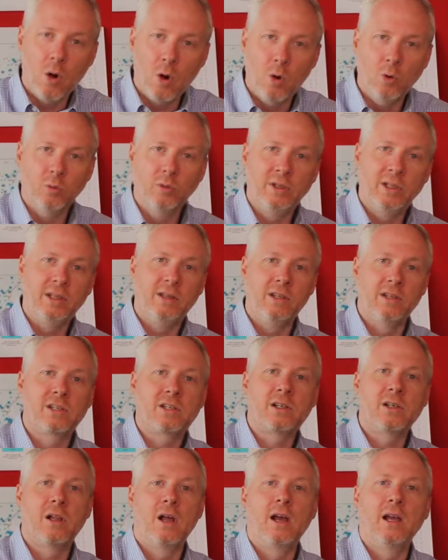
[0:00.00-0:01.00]
Only
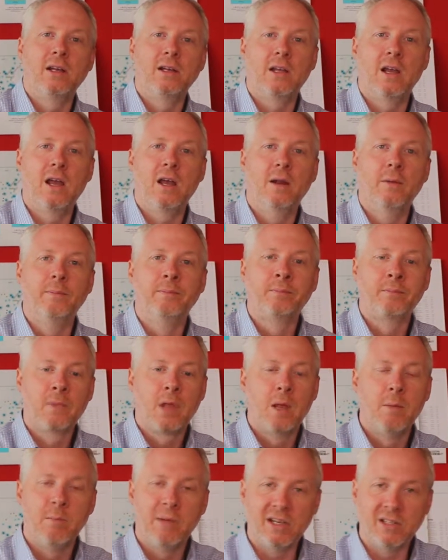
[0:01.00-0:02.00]
this client can,
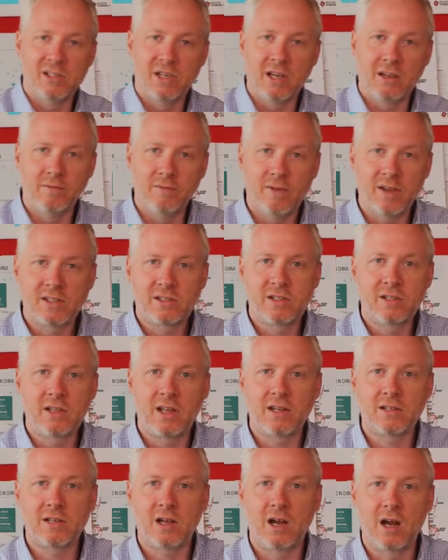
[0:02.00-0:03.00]
because they invested
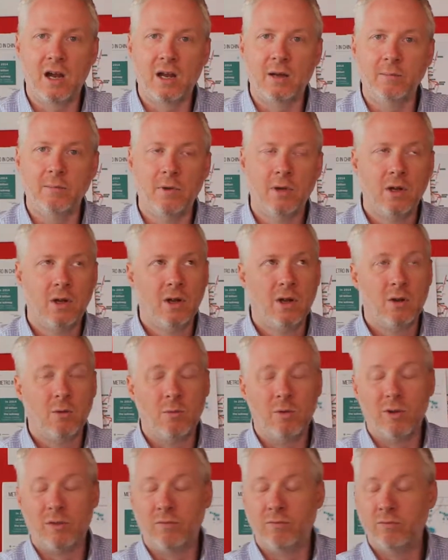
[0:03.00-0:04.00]
that time
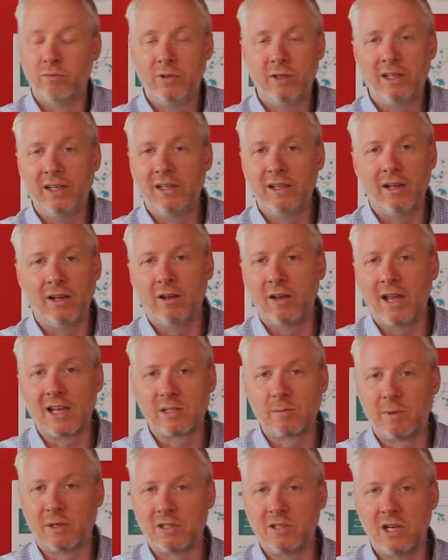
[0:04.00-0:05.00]
with really little
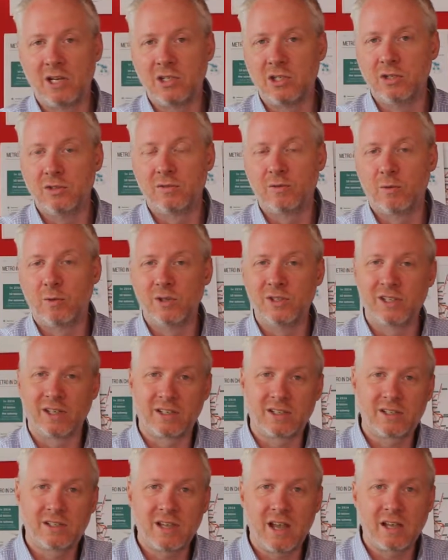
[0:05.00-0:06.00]
expectations for
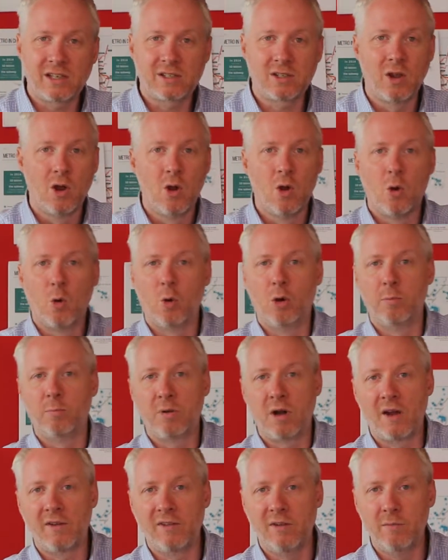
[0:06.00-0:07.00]
success or
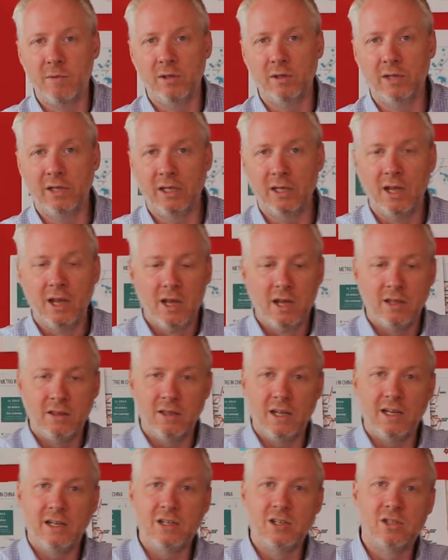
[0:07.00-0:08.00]
profitability.
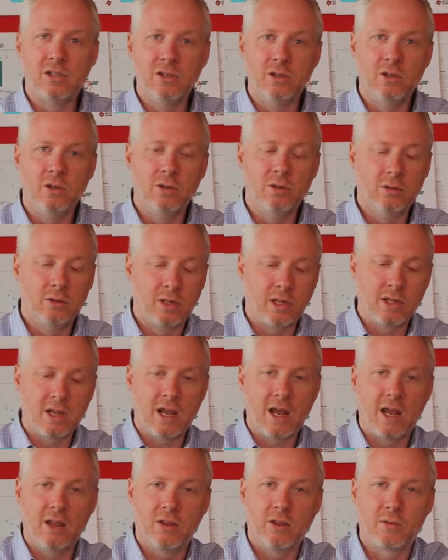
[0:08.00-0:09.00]
They just knew that
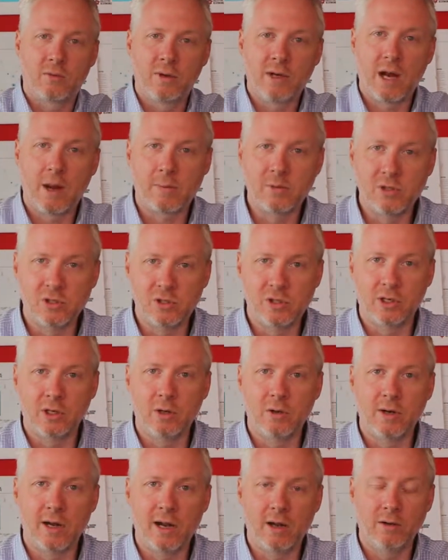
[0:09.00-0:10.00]
they had 3 options to
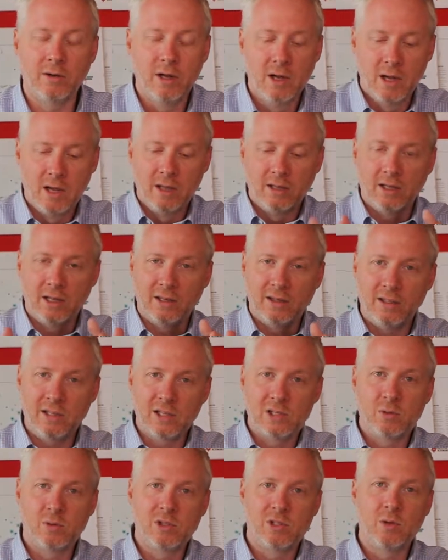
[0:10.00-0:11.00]
go down, that
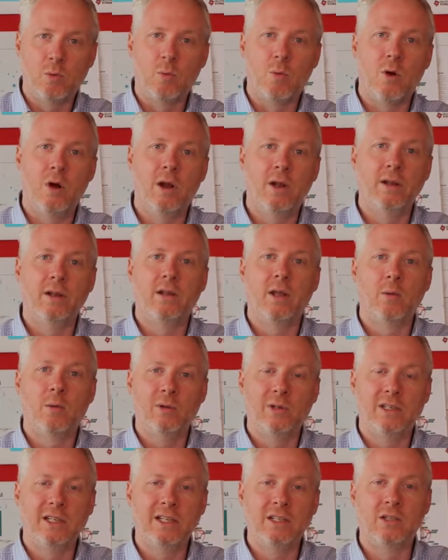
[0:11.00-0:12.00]
this was the one that
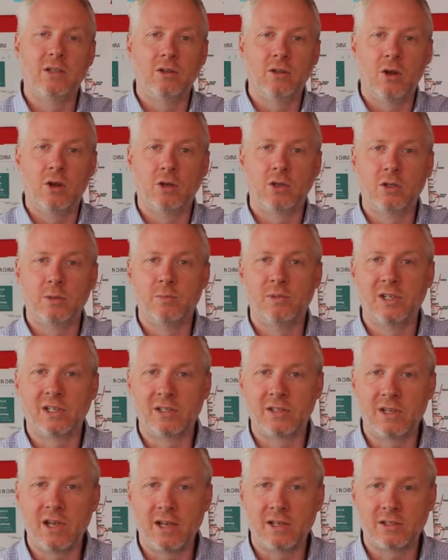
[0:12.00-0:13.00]
would lead to long-term
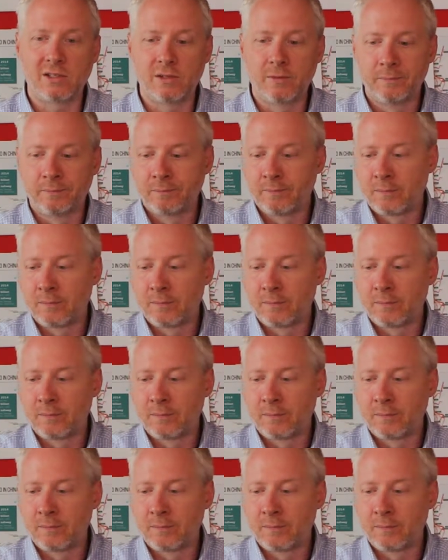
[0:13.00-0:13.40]
success,